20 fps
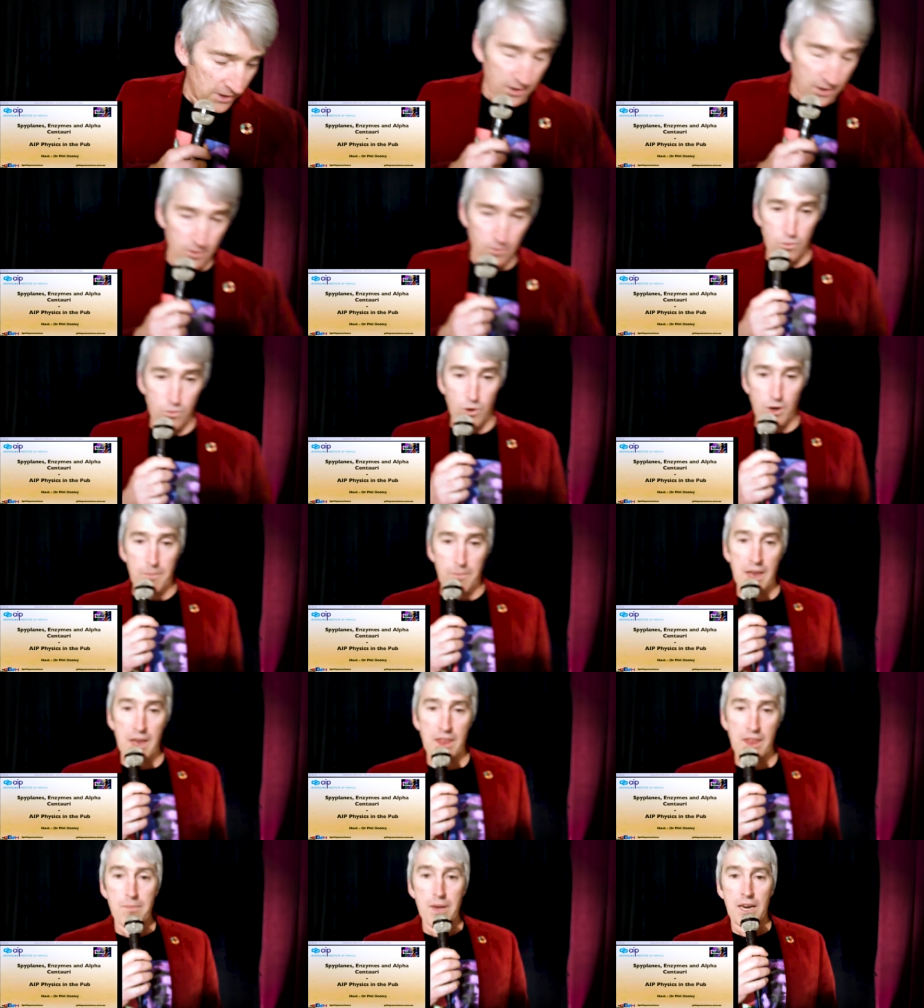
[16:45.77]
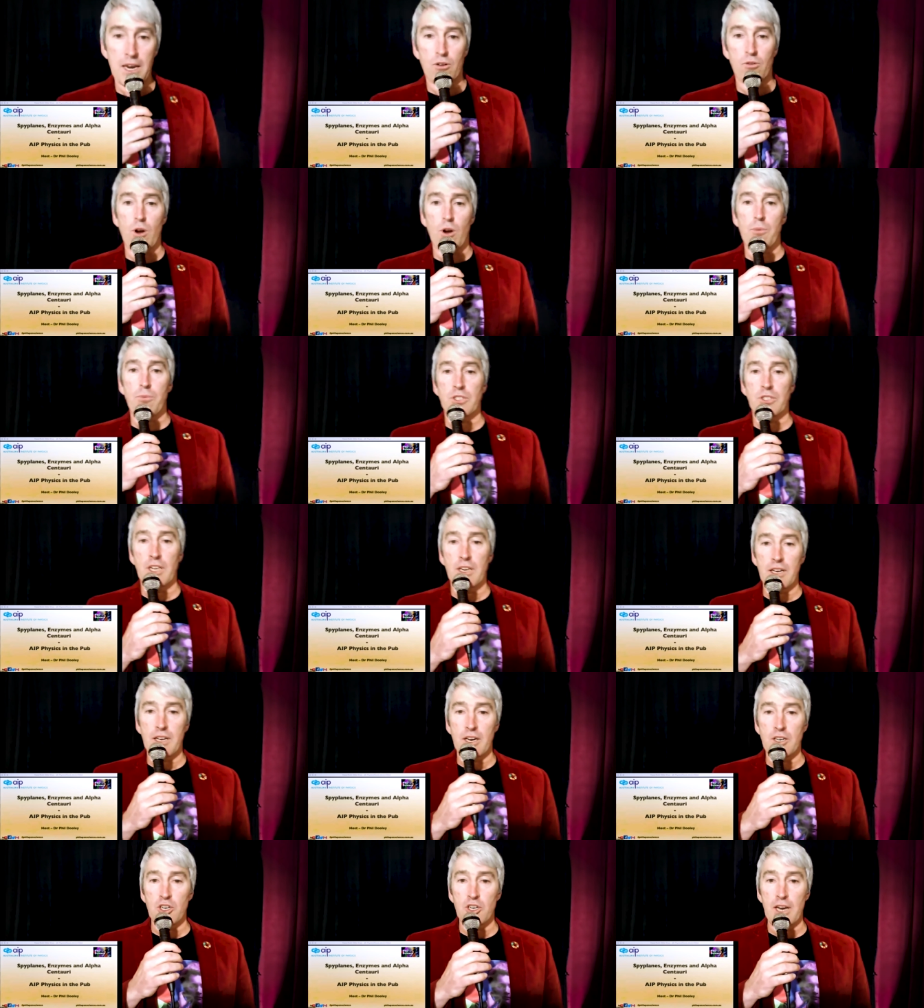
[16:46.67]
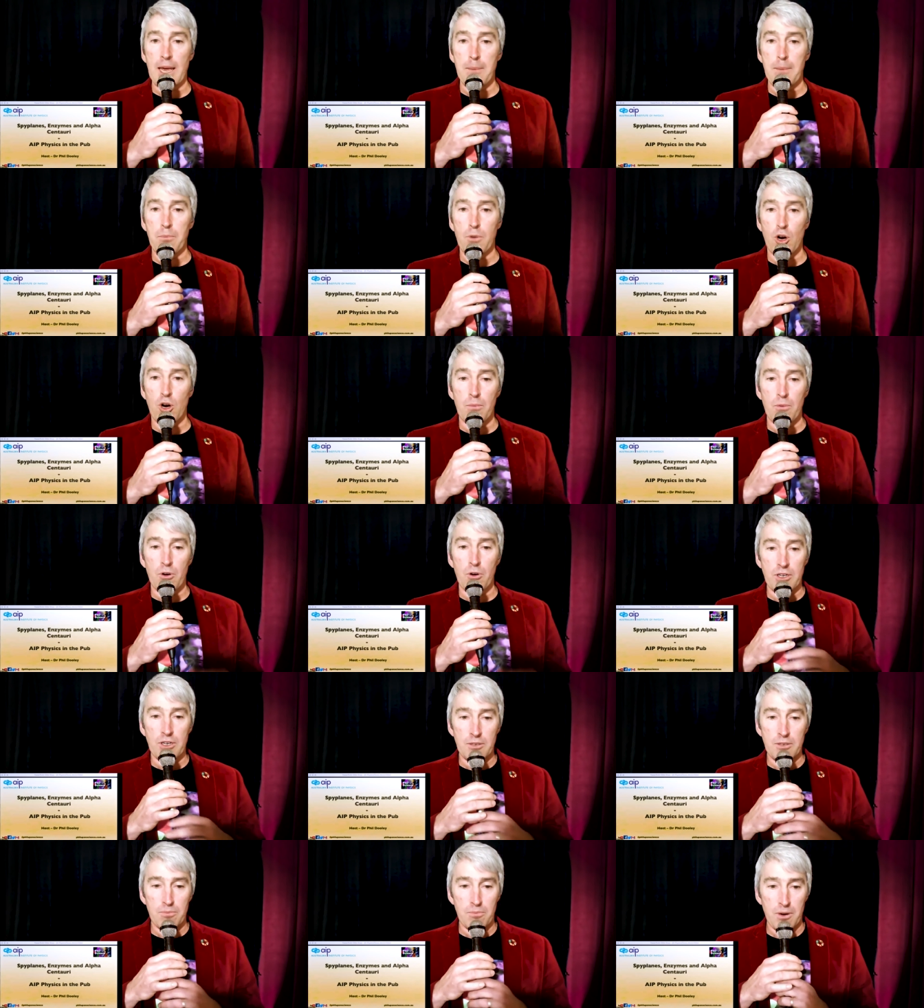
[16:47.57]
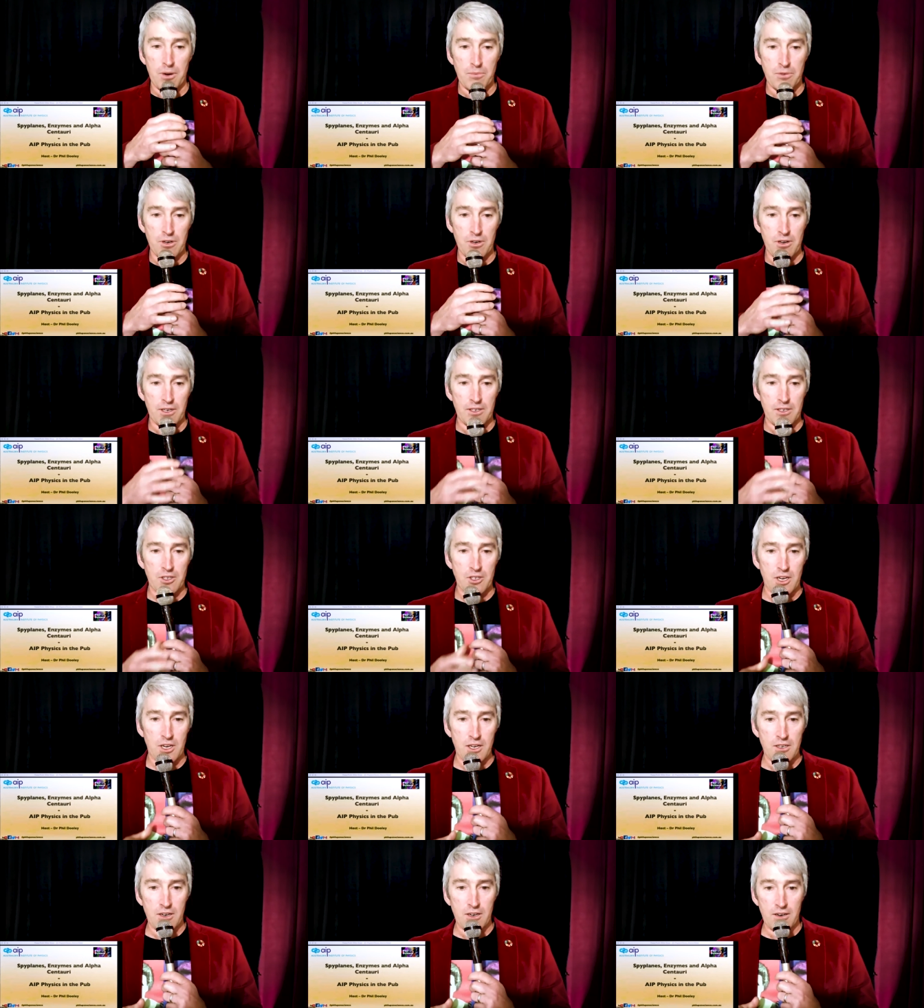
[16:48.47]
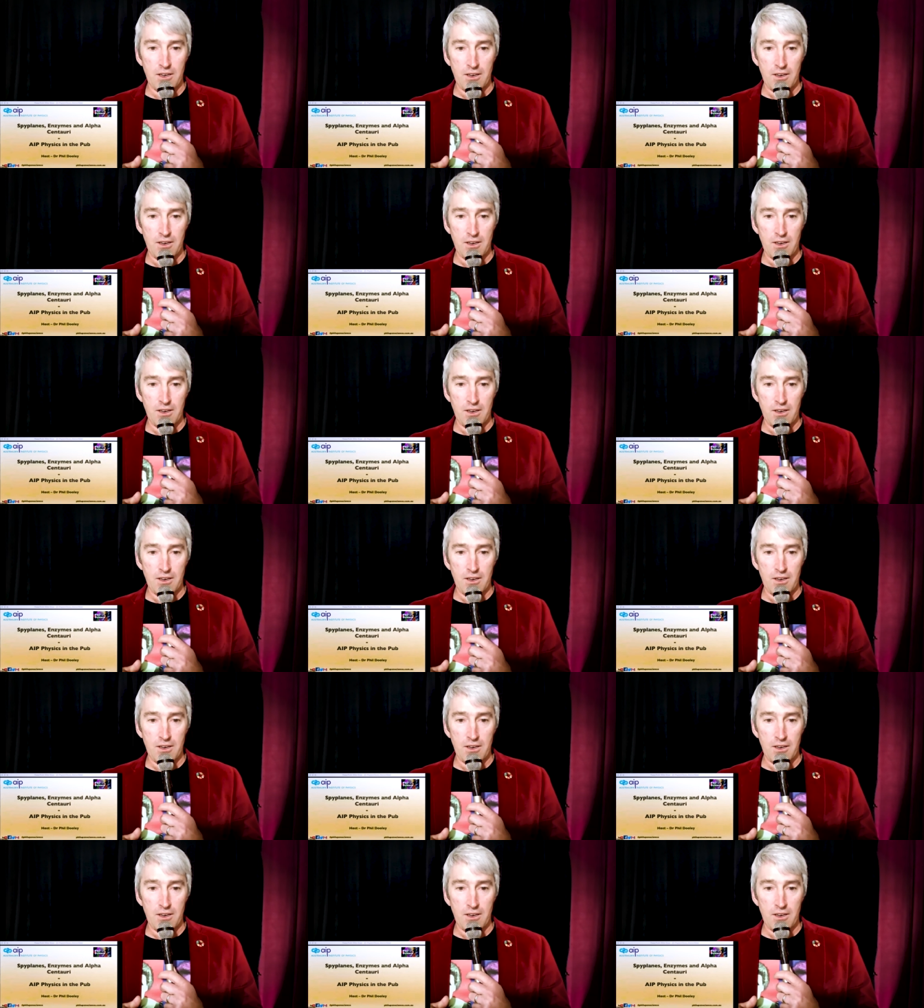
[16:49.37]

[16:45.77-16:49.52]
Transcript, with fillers: what mathematical representation M, comma is. Perhaps you'd like to share, Tony?